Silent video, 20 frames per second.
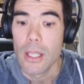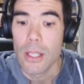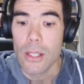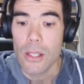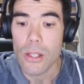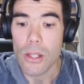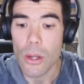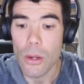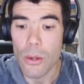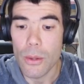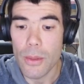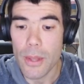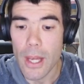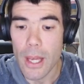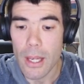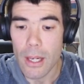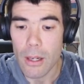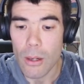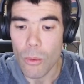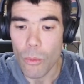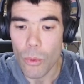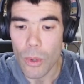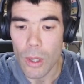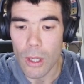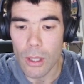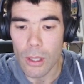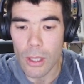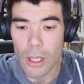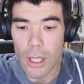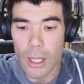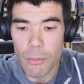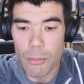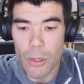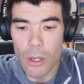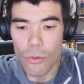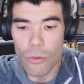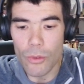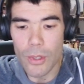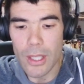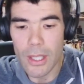So then, well, I'm
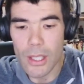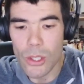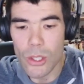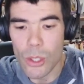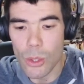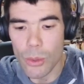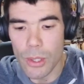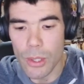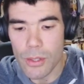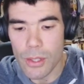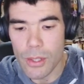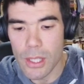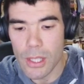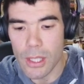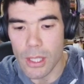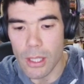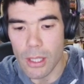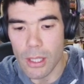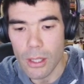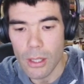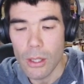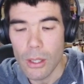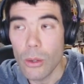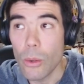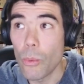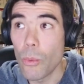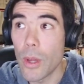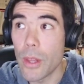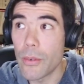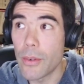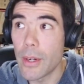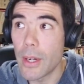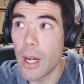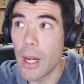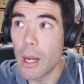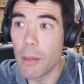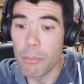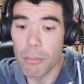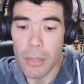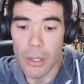not really too interested whether
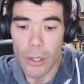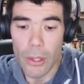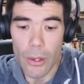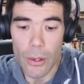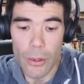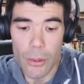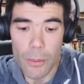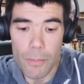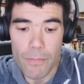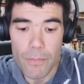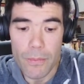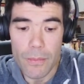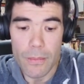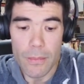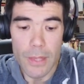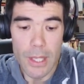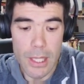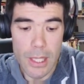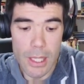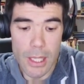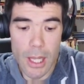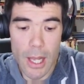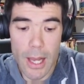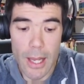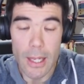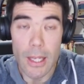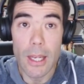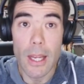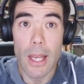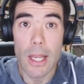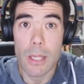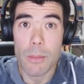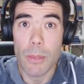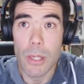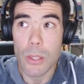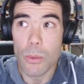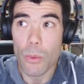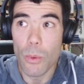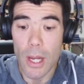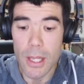I'm below this line x
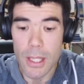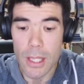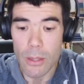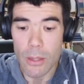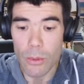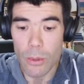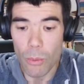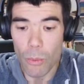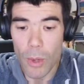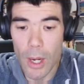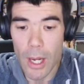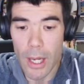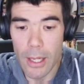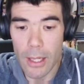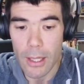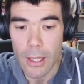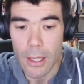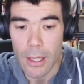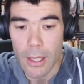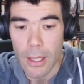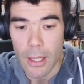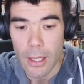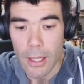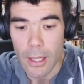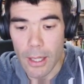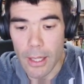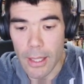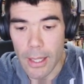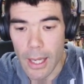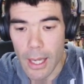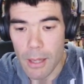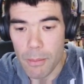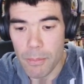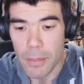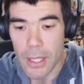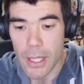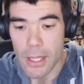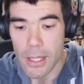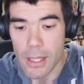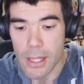plus y is equal to 1 okay?
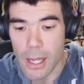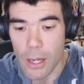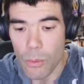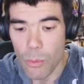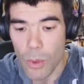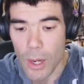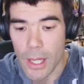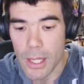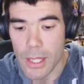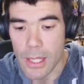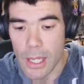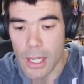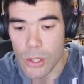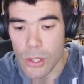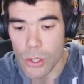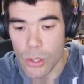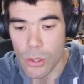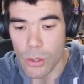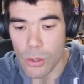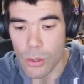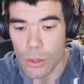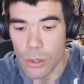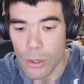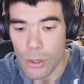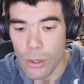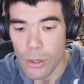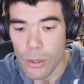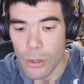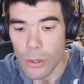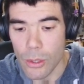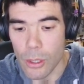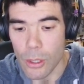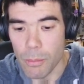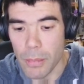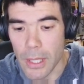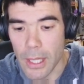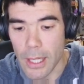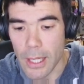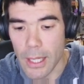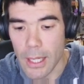Because Z1, Z2 could
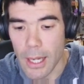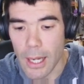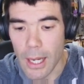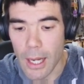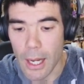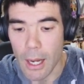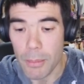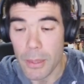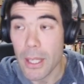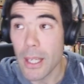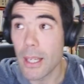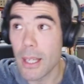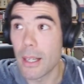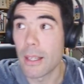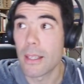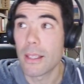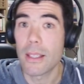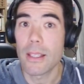be uh, up here